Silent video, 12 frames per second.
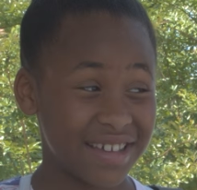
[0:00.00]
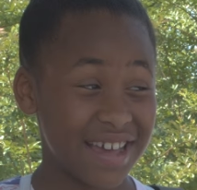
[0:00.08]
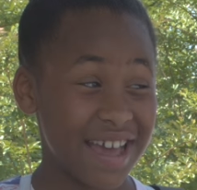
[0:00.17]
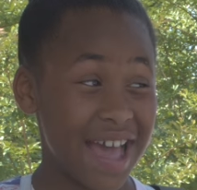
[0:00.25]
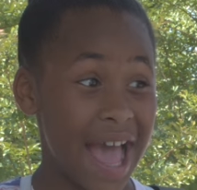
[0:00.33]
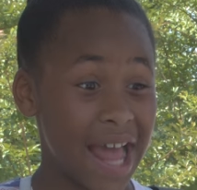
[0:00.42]

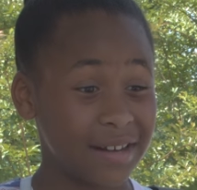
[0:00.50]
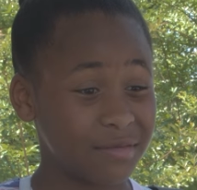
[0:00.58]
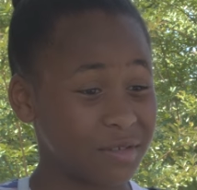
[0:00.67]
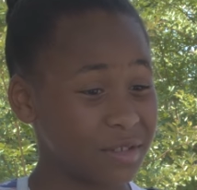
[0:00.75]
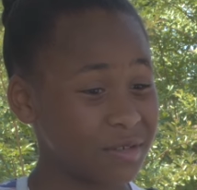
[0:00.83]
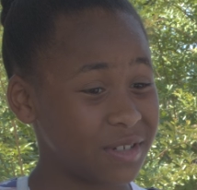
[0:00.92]
I don't
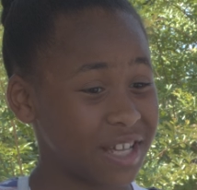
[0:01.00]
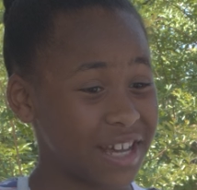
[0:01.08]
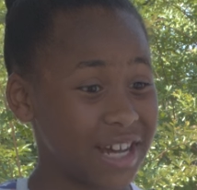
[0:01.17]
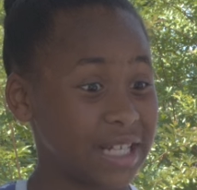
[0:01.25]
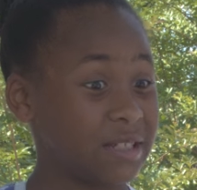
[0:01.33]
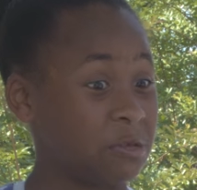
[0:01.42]
know,
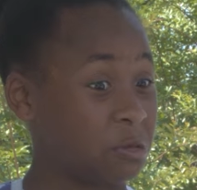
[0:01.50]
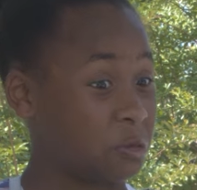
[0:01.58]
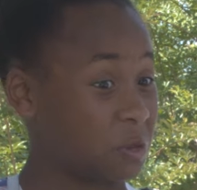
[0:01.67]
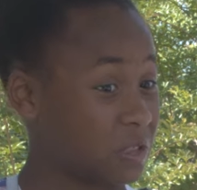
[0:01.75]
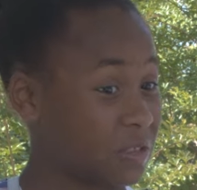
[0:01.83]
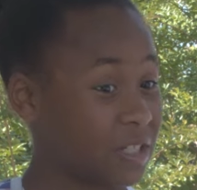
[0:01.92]
Dad. You
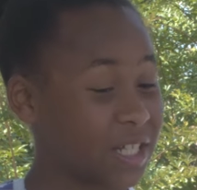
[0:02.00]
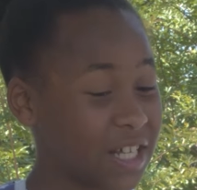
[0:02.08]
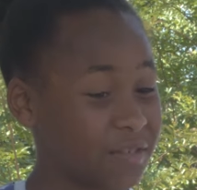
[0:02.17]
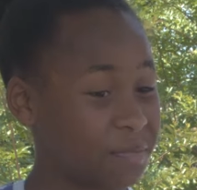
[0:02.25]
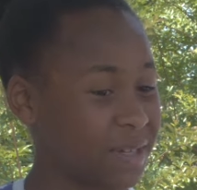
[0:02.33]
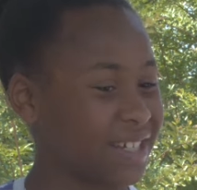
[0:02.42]
really
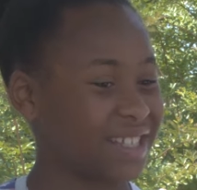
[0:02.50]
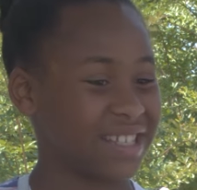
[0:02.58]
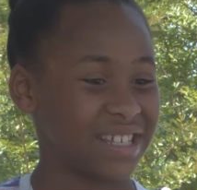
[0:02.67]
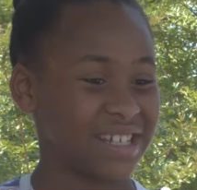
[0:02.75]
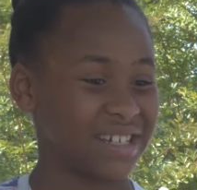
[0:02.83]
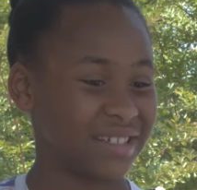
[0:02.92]
love
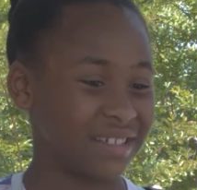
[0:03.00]
pizza.